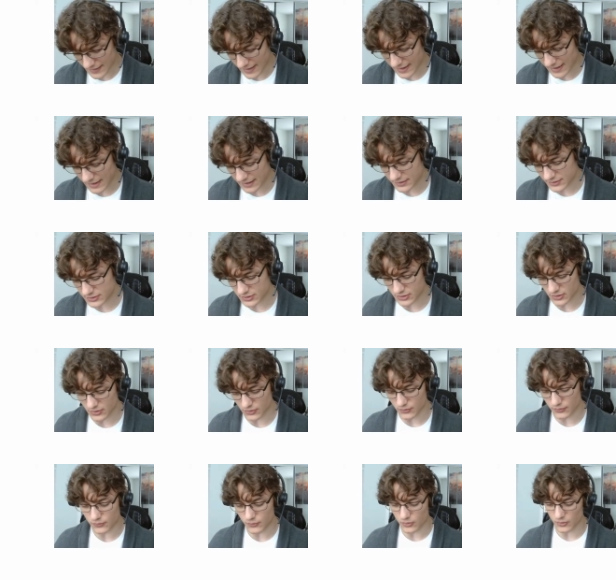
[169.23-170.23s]
and
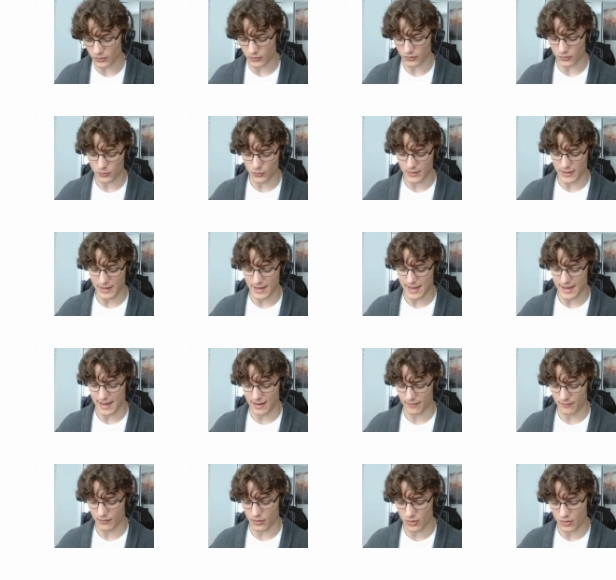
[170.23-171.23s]
so forth. We
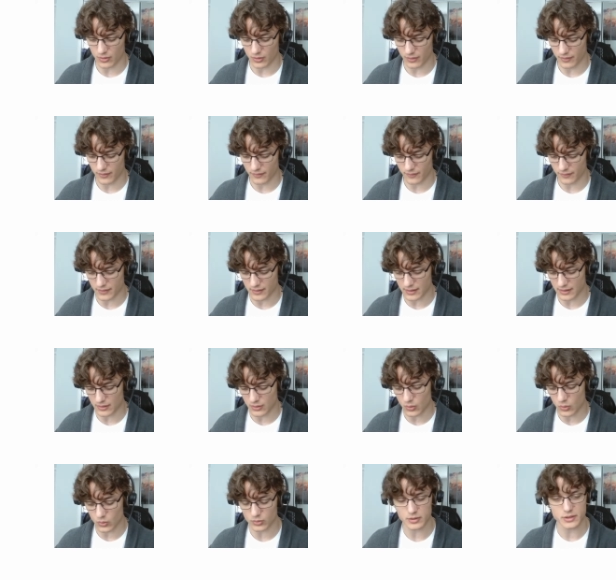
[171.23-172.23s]
have all of the
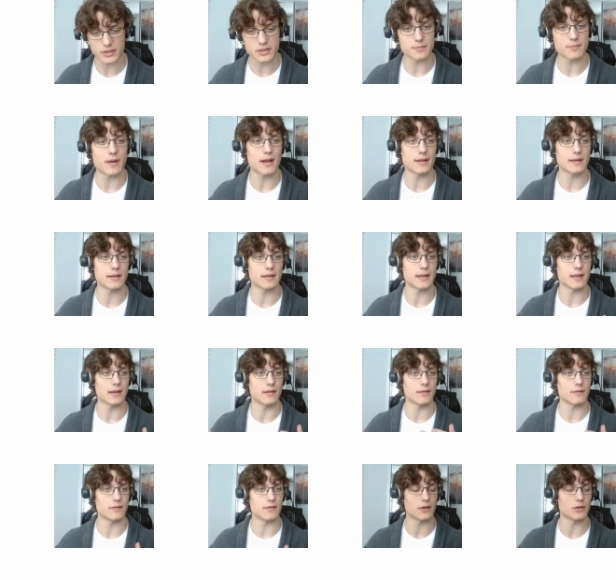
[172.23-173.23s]

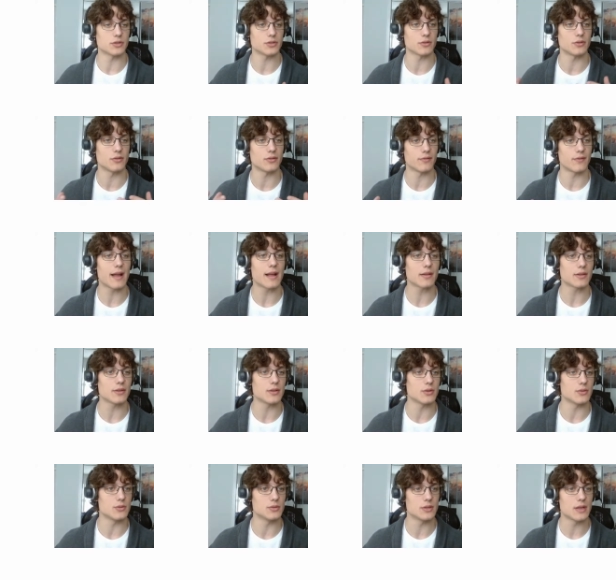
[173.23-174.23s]
corresponding functional
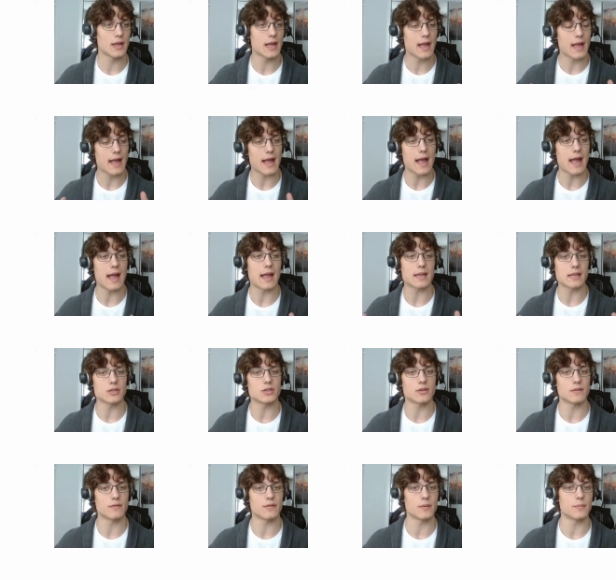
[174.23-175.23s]
values at
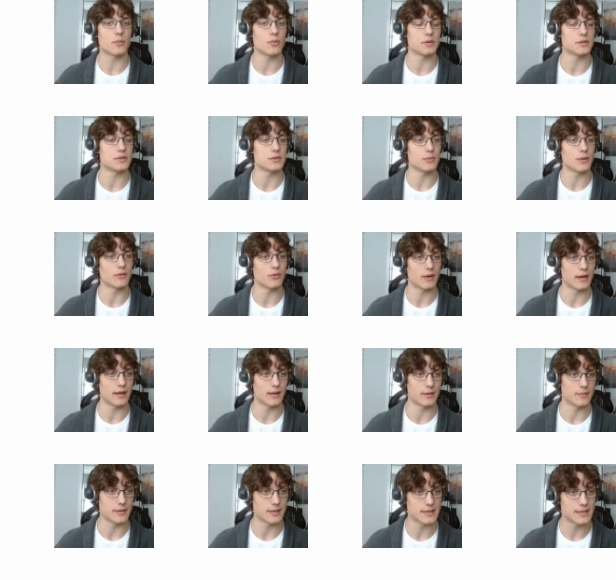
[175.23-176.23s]
each of the points we've
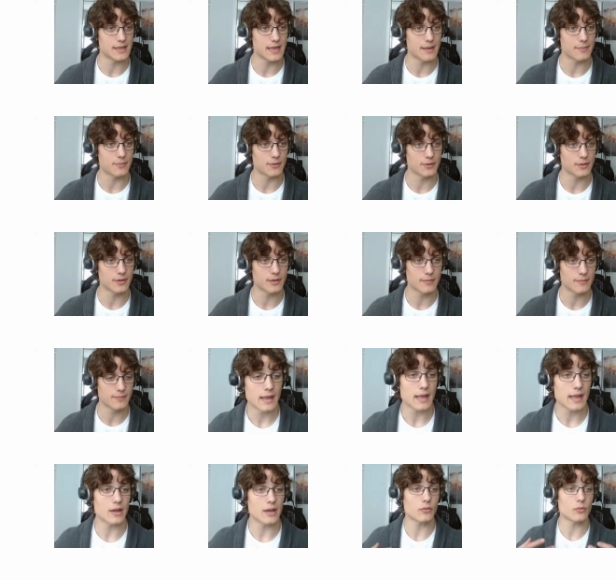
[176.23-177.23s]
randomly sampled.
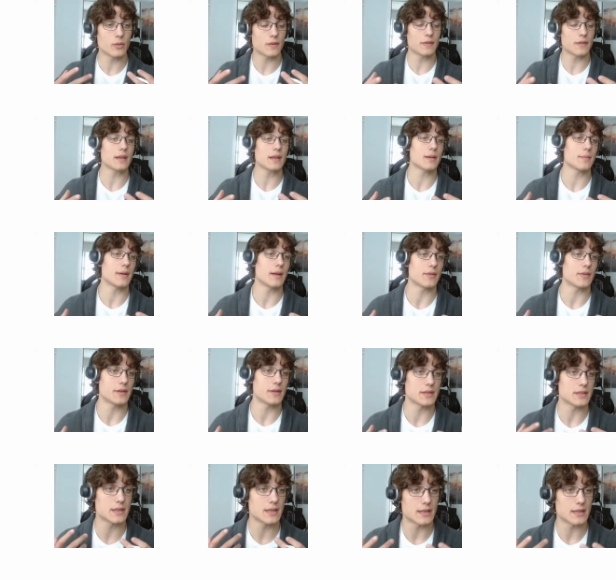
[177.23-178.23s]
If we think about
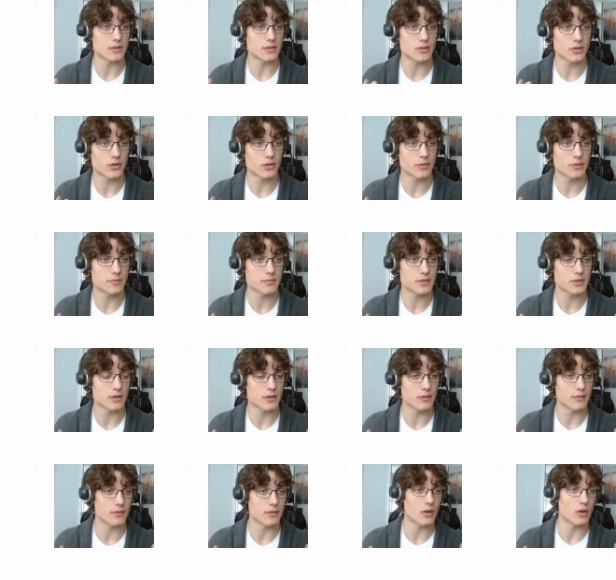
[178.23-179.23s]
this in terms
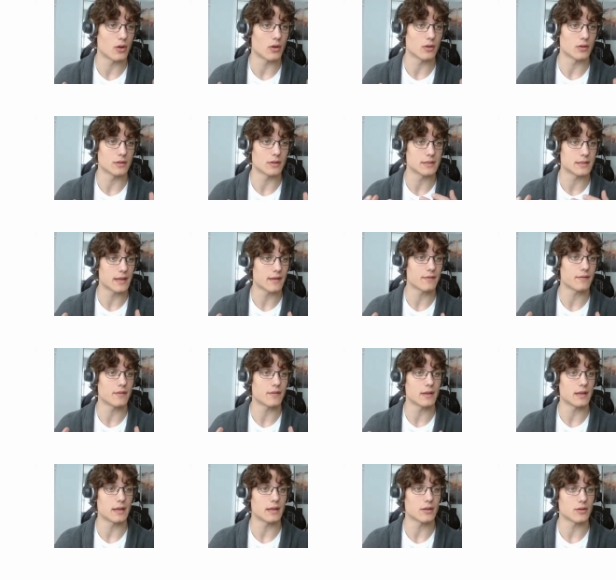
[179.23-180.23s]
of our
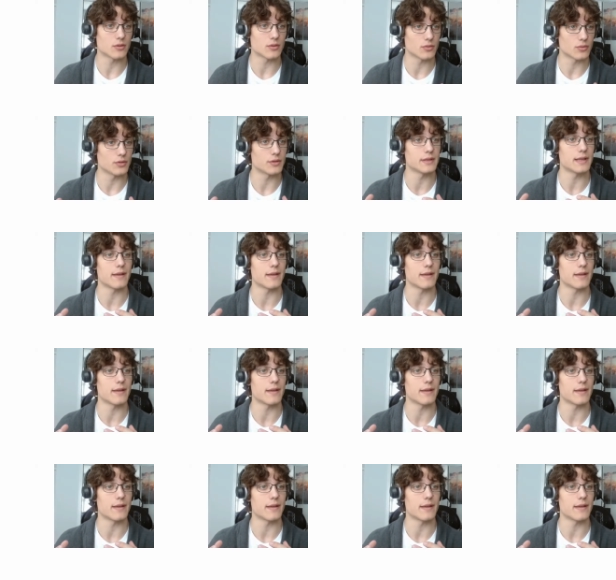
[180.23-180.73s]
definite integral